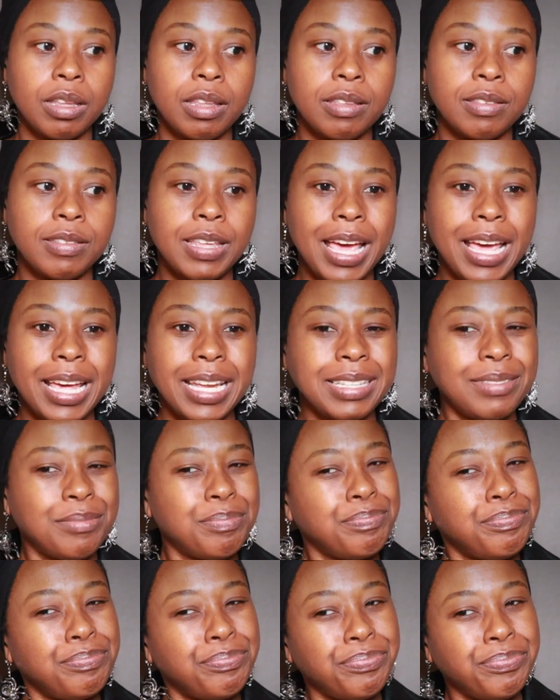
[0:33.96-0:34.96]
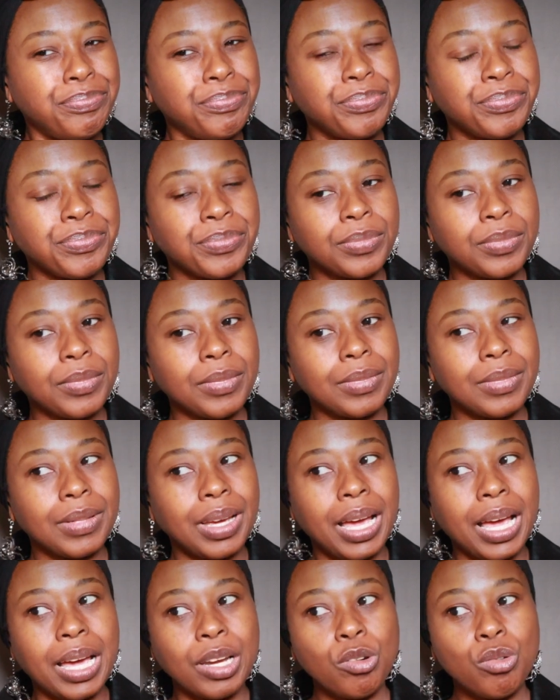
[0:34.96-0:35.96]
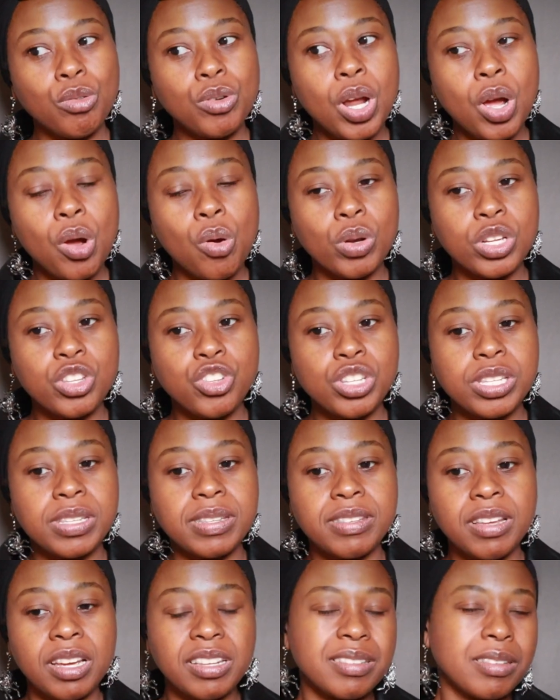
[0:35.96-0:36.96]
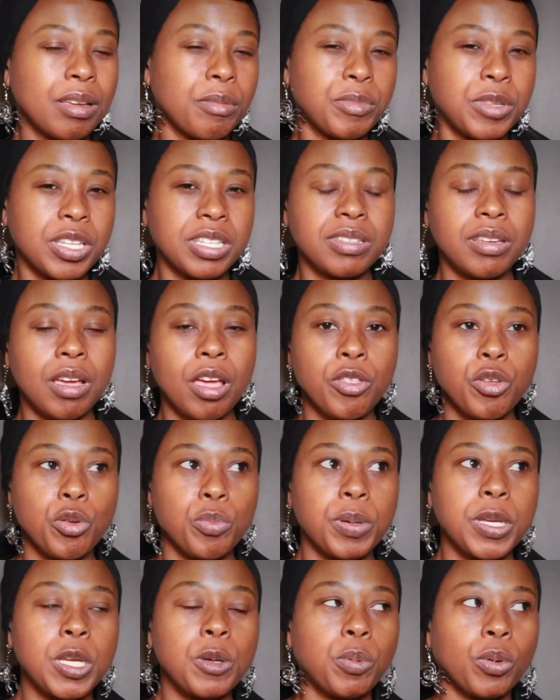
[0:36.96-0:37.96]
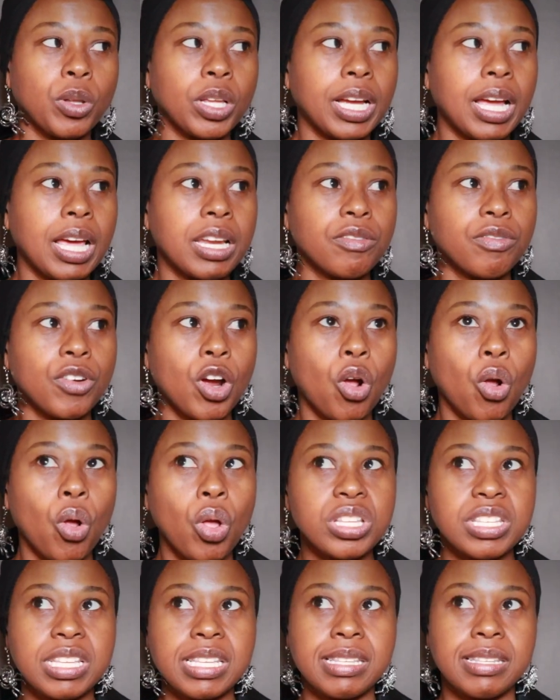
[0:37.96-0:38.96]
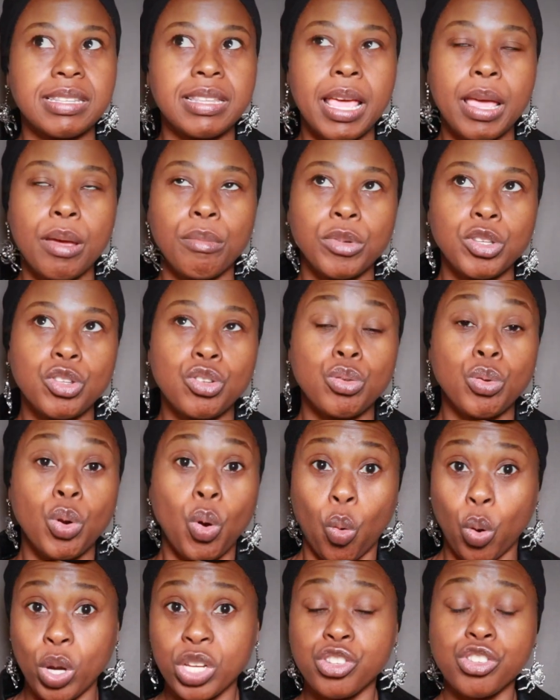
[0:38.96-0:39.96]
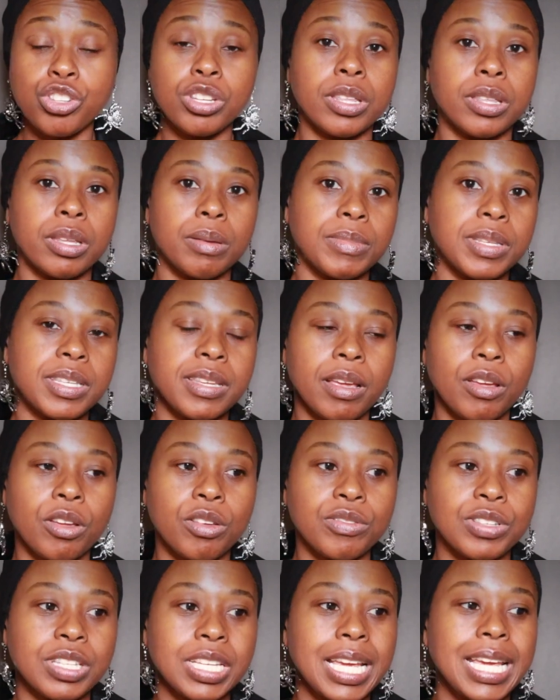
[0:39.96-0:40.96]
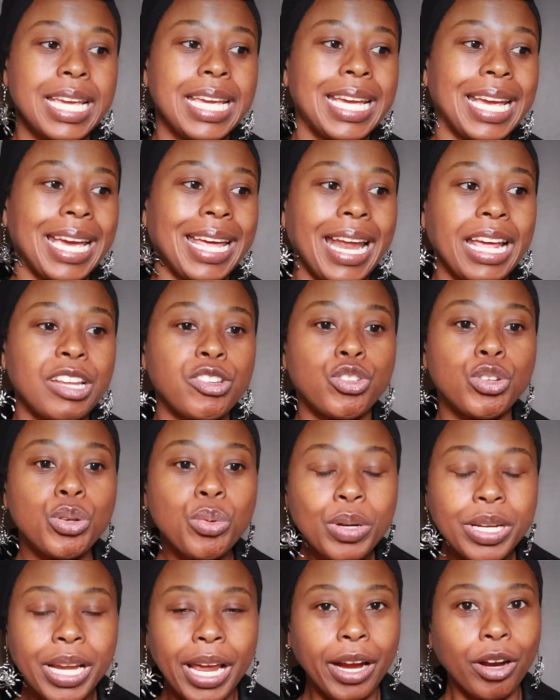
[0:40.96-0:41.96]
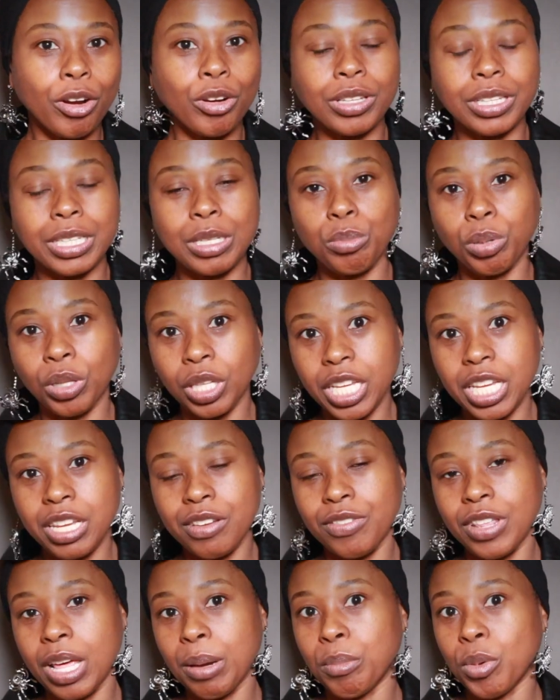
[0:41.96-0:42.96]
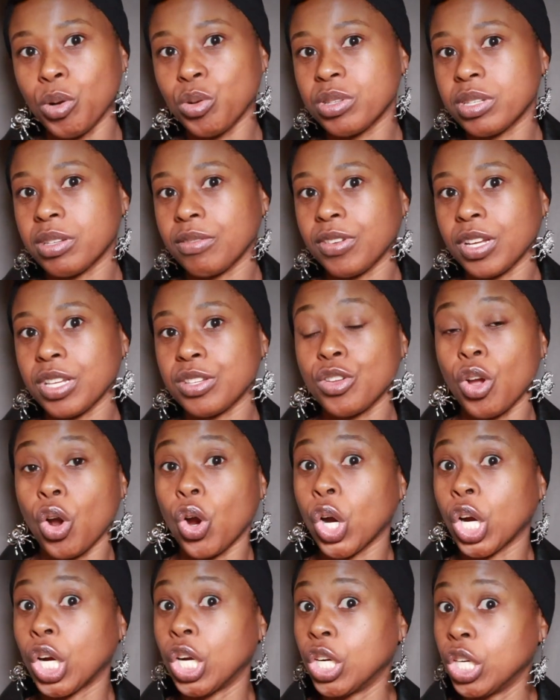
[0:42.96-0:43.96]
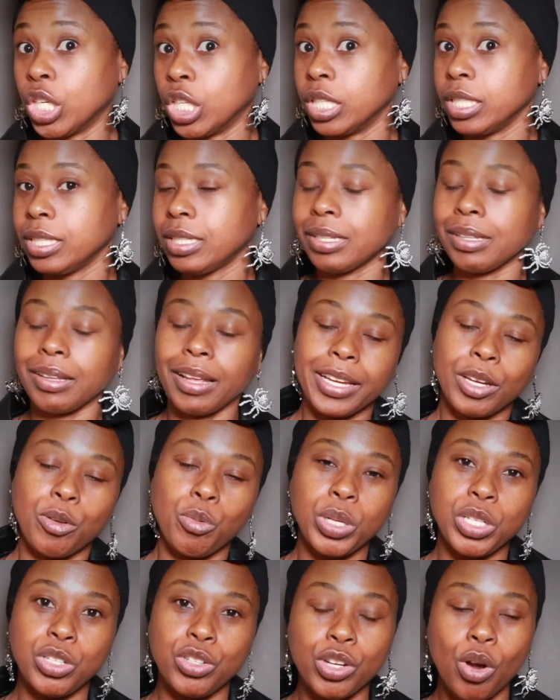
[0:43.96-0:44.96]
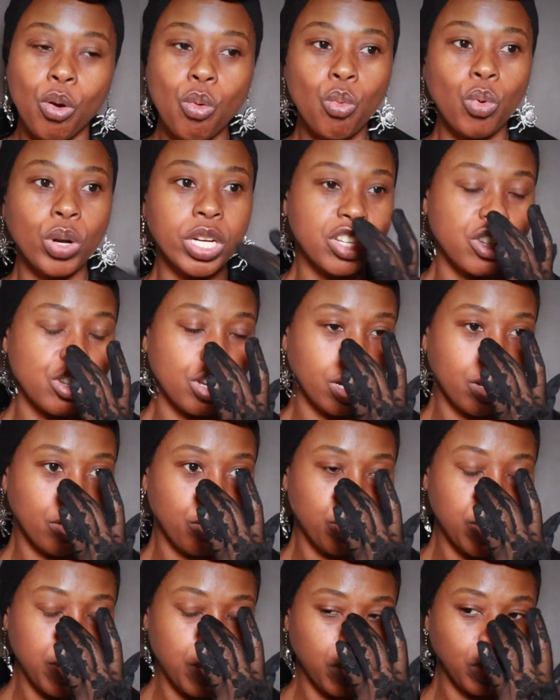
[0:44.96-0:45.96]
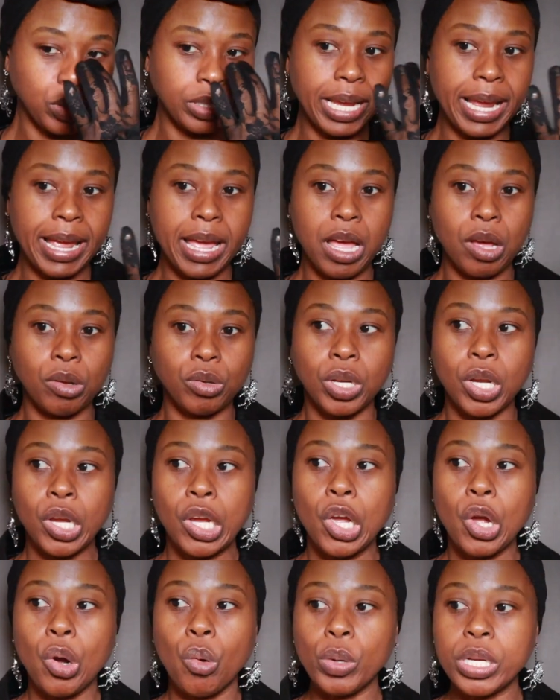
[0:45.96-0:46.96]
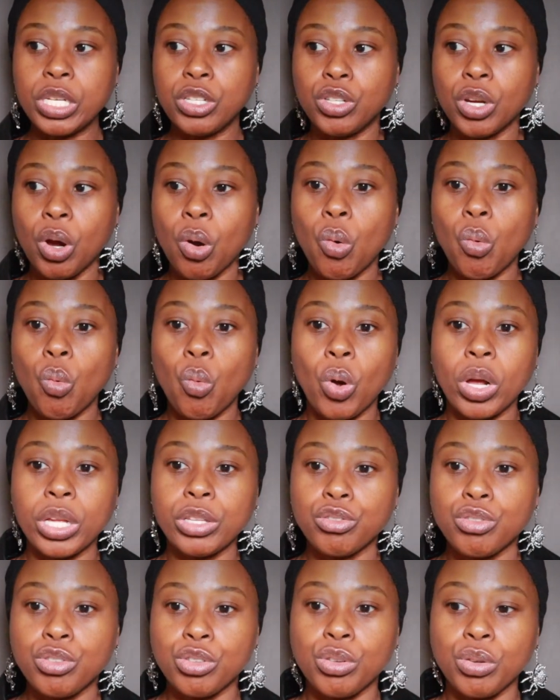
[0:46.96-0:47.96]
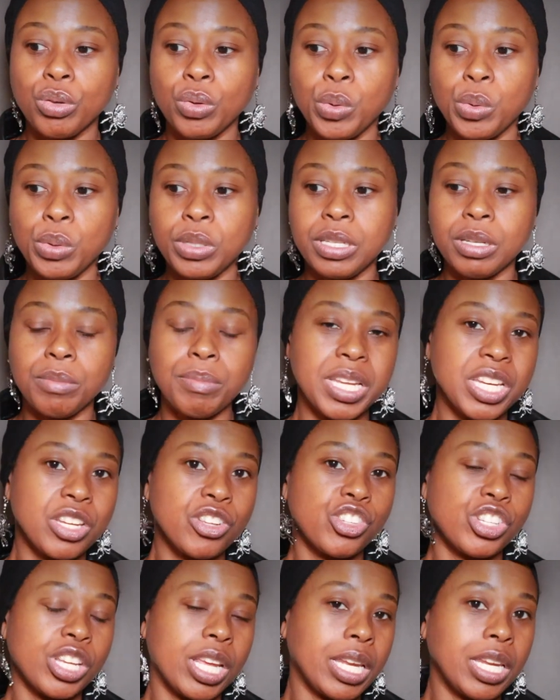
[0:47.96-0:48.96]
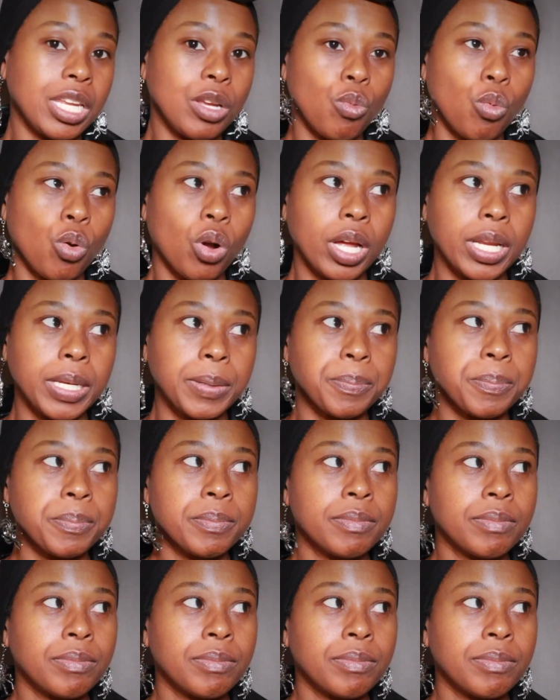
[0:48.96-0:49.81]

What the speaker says: that, I don't know, it just does something to other people. It kind of causes them to question themselves. And I do inherently believe that most of us are good. Like, we don't want to shut other people down. We don't want to diminish anyone.